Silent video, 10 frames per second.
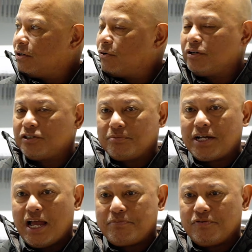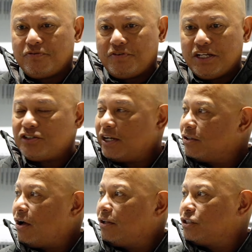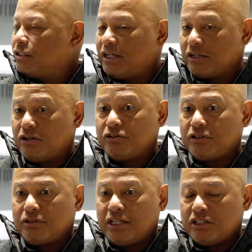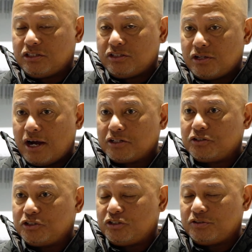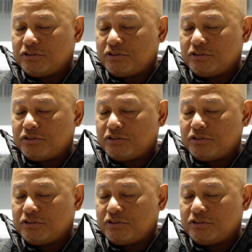or some type of face technology that goes that talks to,